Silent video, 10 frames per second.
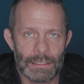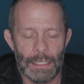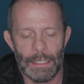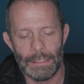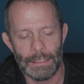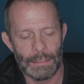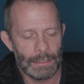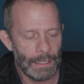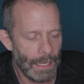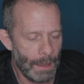
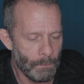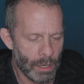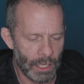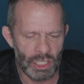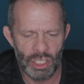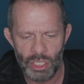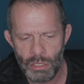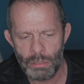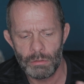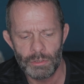I bought a
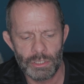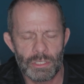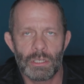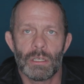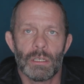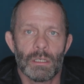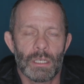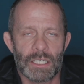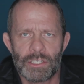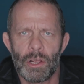huge
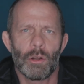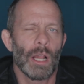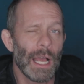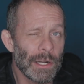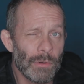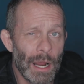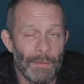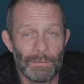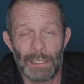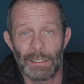external hard
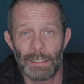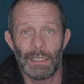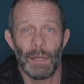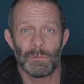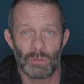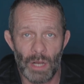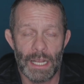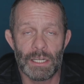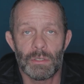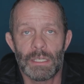drive, and I'm
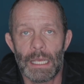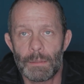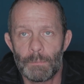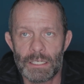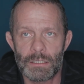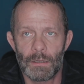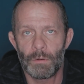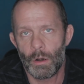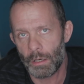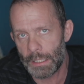trying to get my stuff
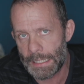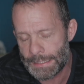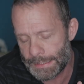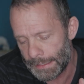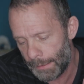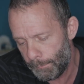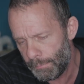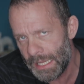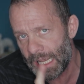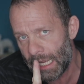organized there
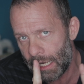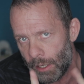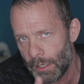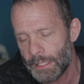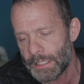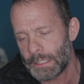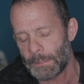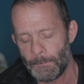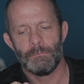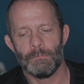because
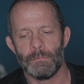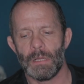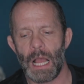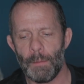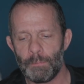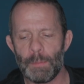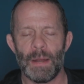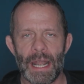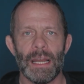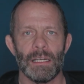I'm
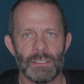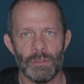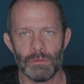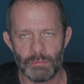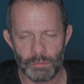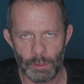preparing to